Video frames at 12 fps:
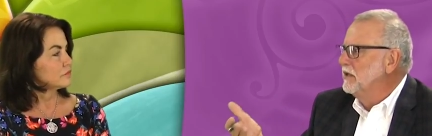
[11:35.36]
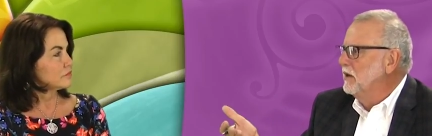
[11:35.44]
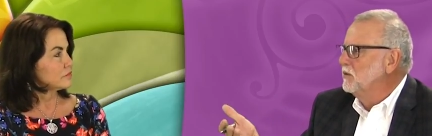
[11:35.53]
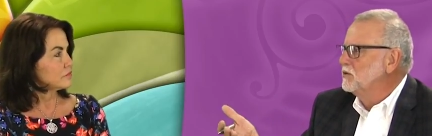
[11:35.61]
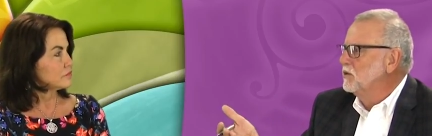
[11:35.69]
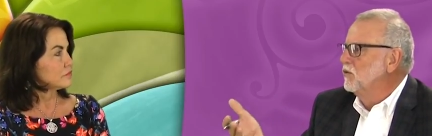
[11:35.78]
Speaker 1: that
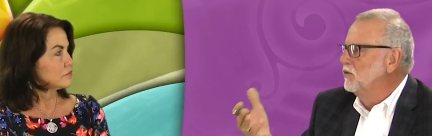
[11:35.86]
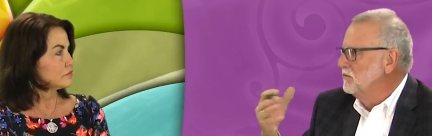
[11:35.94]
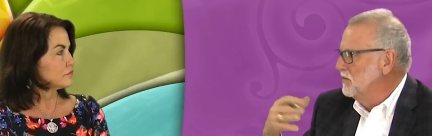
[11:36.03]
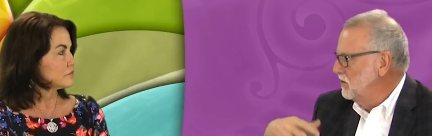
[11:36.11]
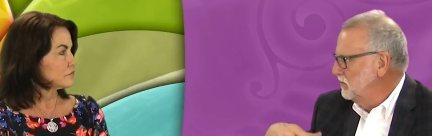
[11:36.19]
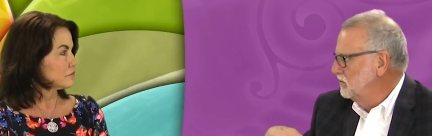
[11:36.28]
that was a
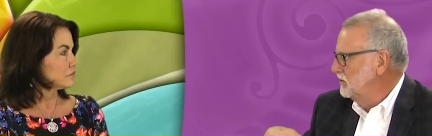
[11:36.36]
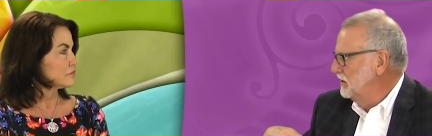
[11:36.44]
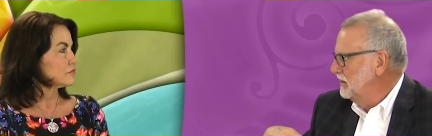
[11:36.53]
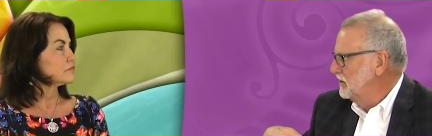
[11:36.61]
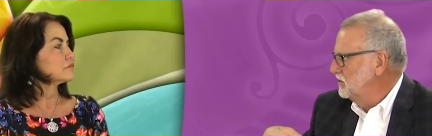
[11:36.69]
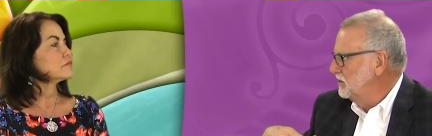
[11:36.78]
hormonal
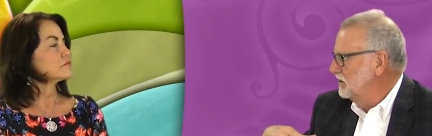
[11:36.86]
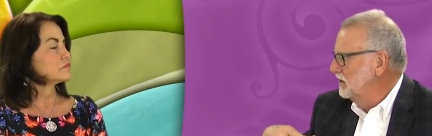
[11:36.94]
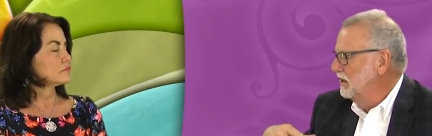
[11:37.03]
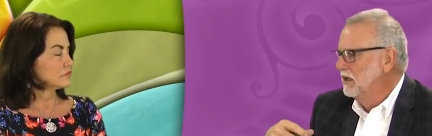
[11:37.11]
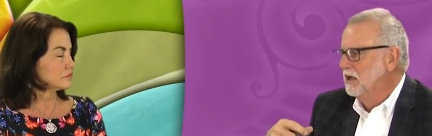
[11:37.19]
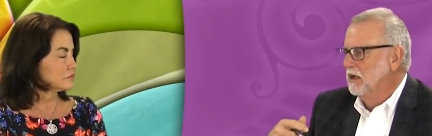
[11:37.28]
condition
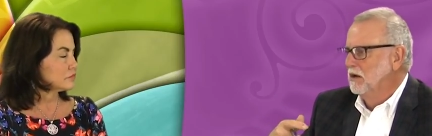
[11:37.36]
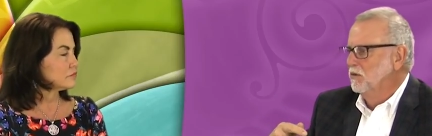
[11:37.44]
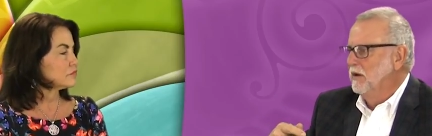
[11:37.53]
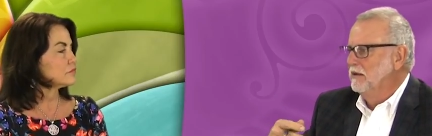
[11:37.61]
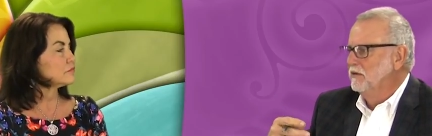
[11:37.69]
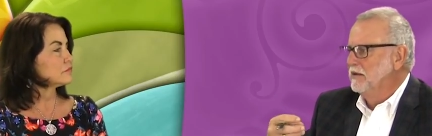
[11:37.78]
mm-hmm.
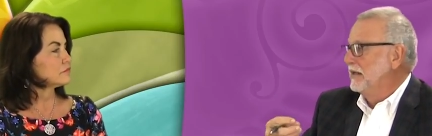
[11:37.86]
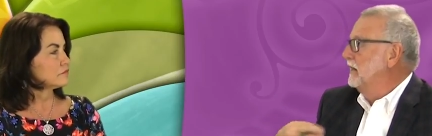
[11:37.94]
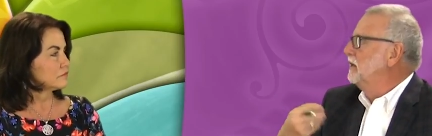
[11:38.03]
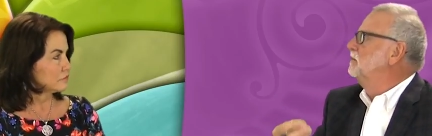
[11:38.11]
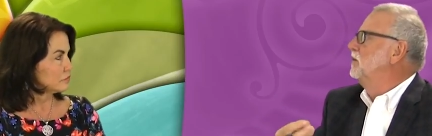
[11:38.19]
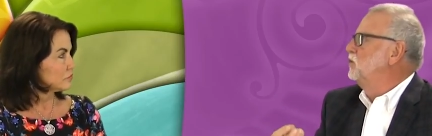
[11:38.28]
rather than
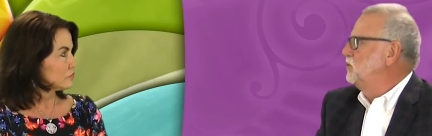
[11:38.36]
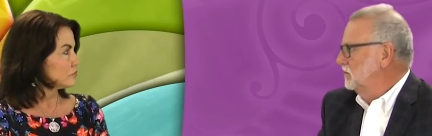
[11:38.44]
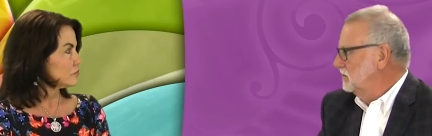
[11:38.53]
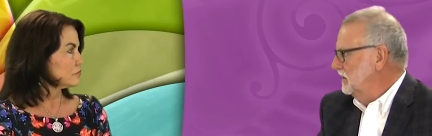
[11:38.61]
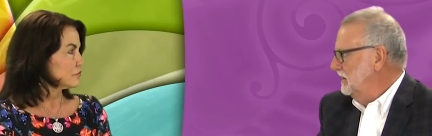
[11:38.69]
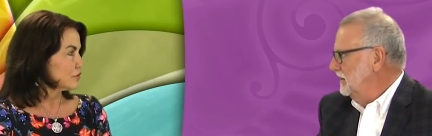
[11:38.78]
an
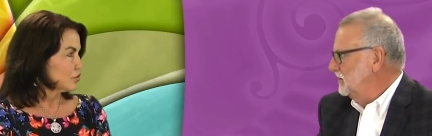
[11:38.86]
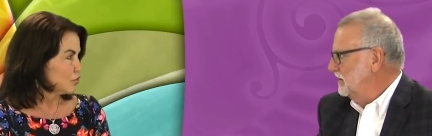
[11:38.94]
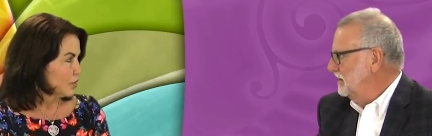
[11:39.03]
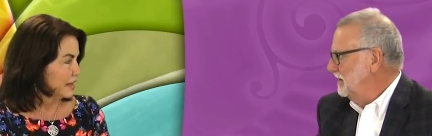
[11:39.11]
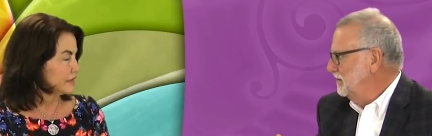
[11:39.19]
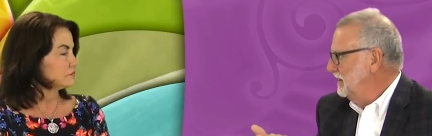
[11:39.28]
emotional
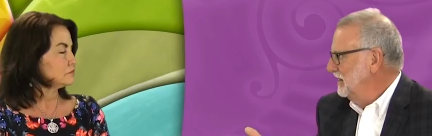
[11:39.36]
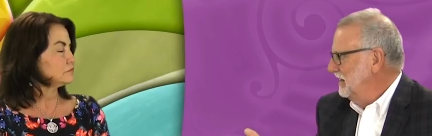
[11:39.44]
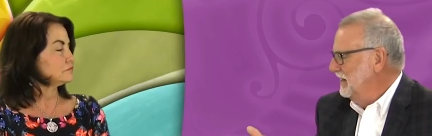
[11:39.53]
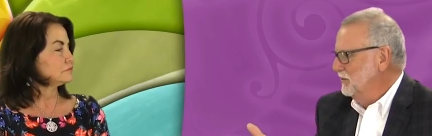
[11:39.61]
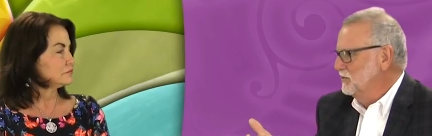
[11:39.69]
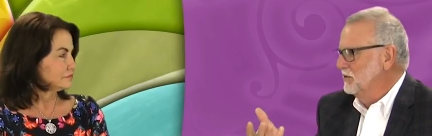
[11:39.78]
condition. Right. I mean,
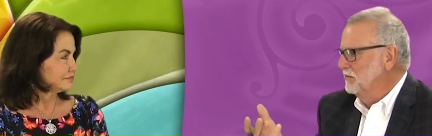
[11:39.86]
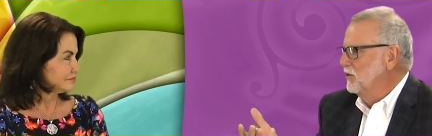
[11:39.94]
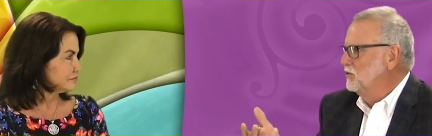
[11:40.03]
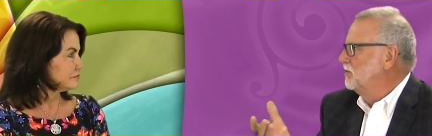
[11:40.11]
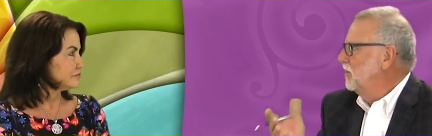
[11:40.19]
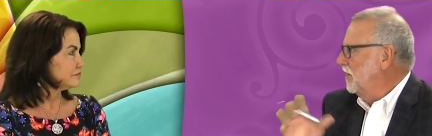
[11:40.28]
it was an
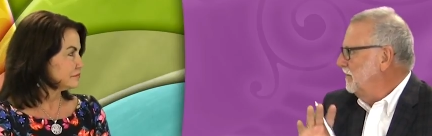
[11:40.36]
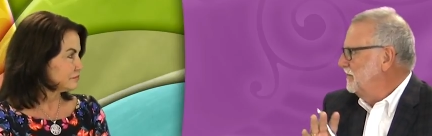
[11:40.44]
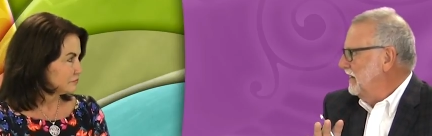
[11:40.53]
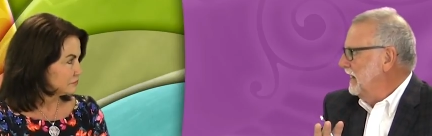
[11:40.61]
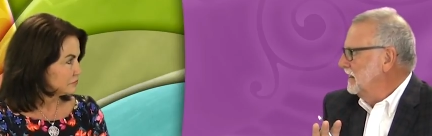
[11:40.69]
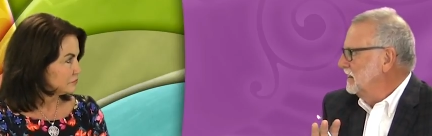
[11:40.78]
emotional
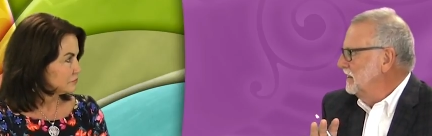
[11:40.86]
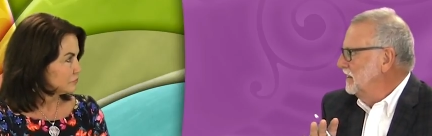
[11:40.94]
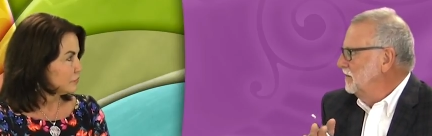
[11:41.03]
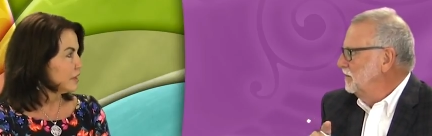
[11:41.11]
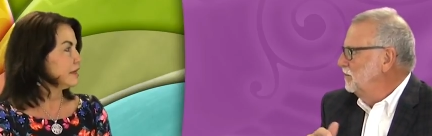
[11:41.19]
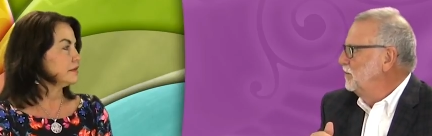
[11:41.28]
artifact.
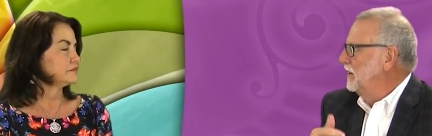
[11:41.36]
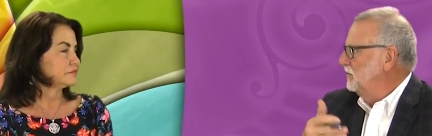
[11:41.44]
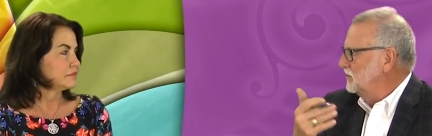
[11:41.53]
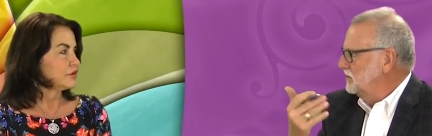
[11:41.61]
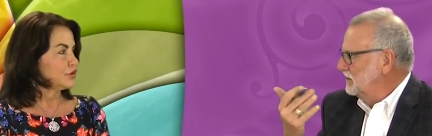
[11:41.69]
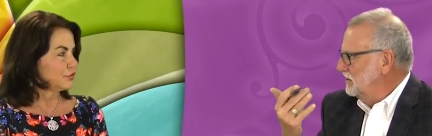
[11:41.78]
Speaker 2: Right. But it
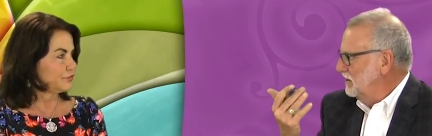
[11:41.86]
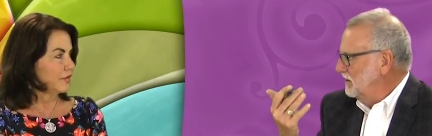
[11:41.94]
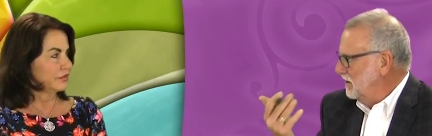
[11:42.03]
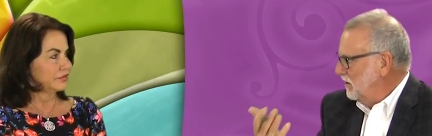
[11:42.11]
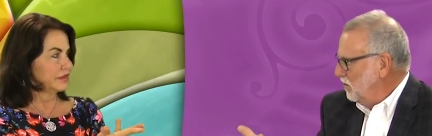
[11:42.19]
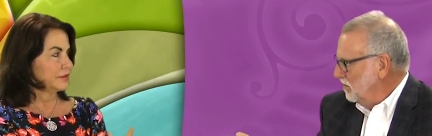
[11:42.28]
was you
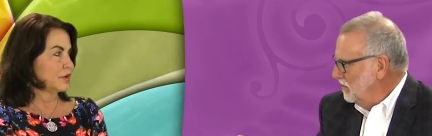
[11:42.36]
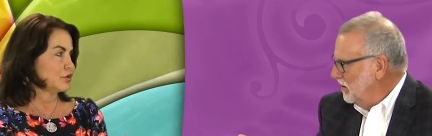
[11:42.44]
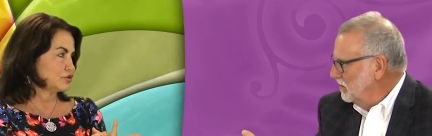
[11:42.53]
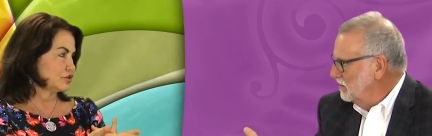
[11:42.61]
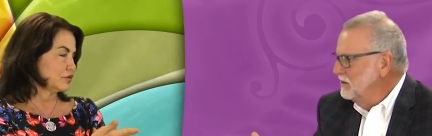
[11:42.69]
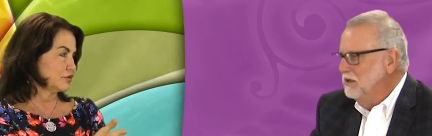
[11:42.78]
felt the
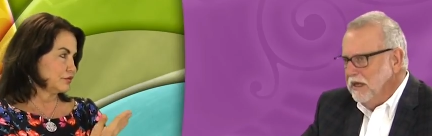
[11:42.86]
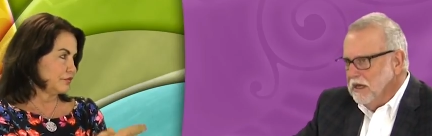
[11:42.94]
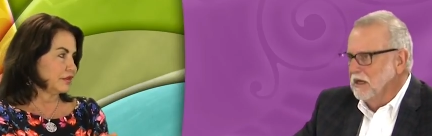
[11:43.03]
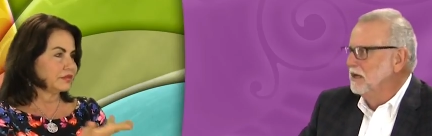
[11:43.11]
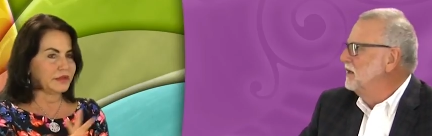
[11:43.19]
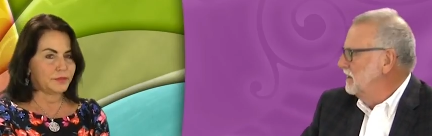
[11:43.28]
emotion. Yeah. You
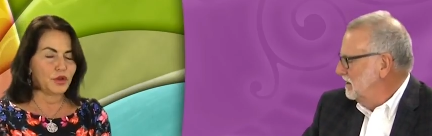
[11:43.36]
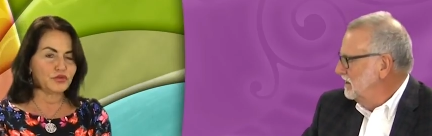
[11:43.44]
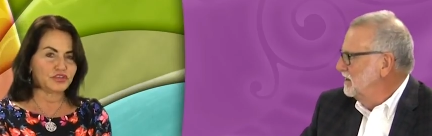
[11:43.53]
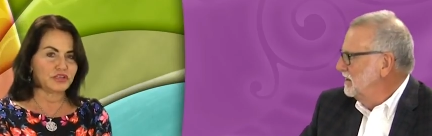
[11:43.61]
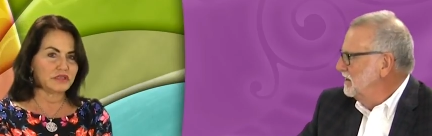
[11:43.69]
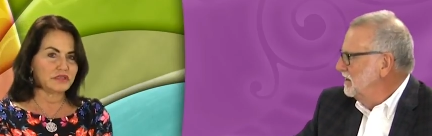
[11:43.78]
felt the
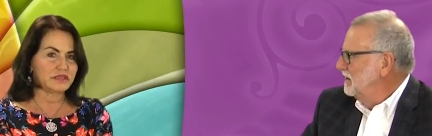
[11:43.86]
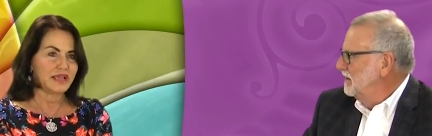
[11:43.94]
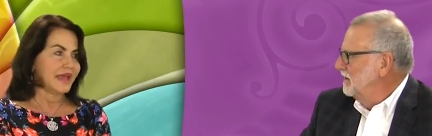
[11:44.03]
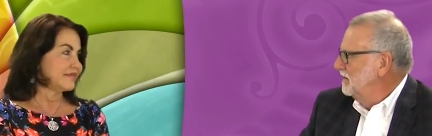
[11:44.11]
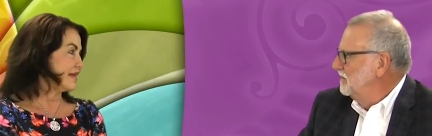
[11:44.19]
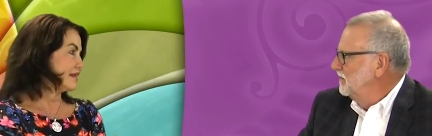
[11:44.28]
emotions,
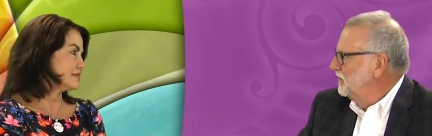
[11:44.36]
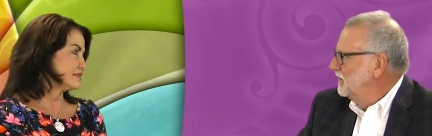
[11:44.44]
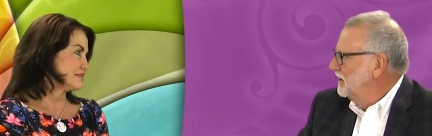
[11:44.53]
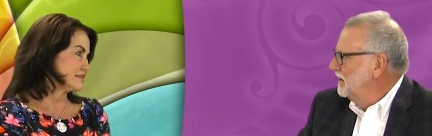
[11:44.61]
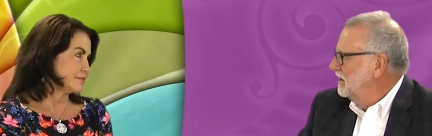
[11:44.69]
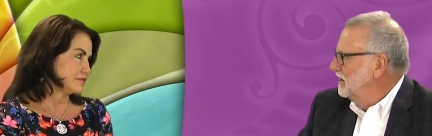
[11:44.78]
and that is
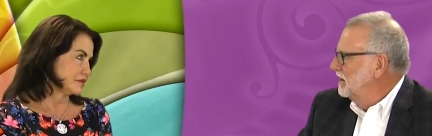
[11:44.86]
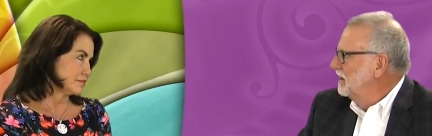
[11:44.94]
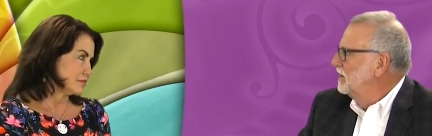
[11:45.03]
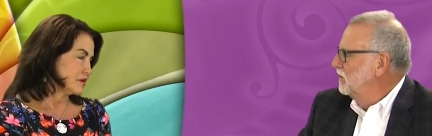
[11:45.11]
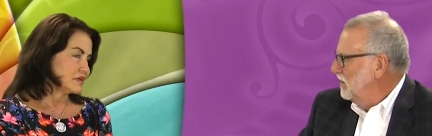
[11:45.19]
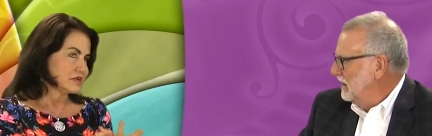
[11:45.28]
a
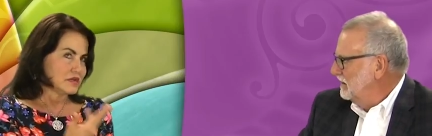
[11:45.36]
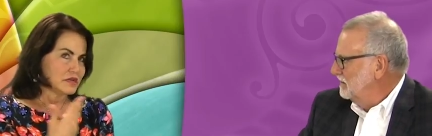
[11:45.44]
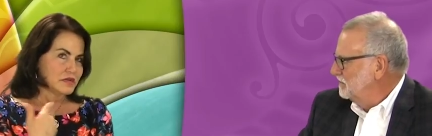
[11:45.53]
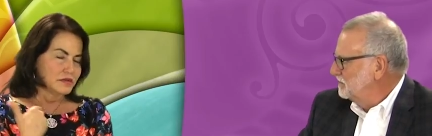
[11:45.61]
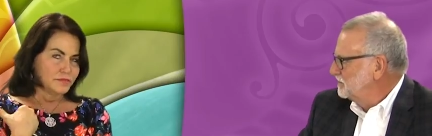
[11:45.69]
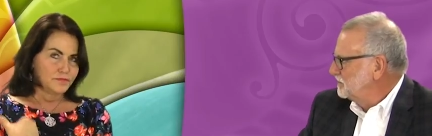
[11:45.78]
symptom. Right
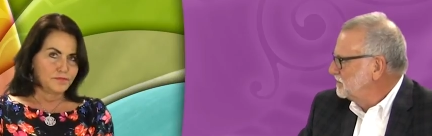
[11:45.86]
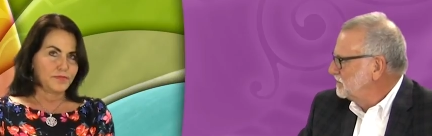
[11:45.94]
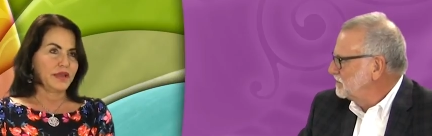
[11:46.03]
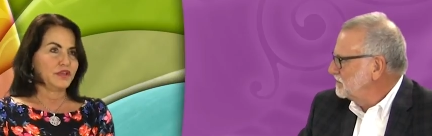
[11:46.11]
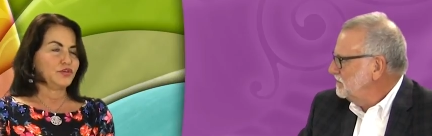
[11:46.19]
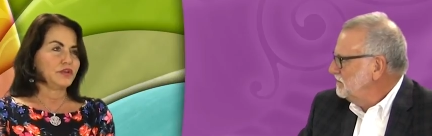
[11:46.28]

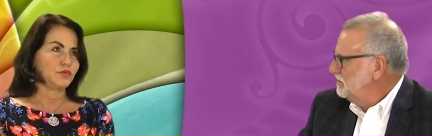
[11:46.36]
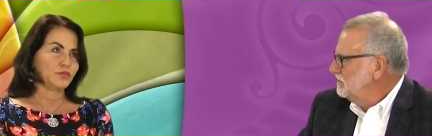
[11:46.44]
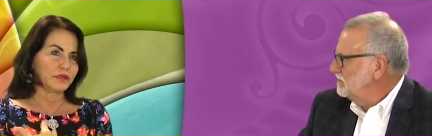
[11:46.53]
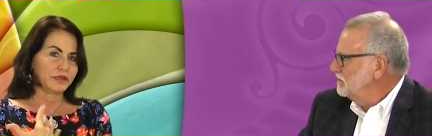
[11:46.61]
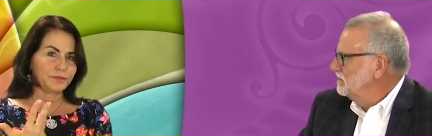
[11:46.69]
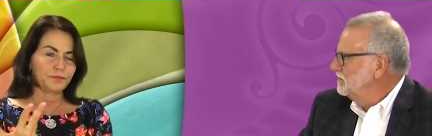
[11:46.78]
but you didn't really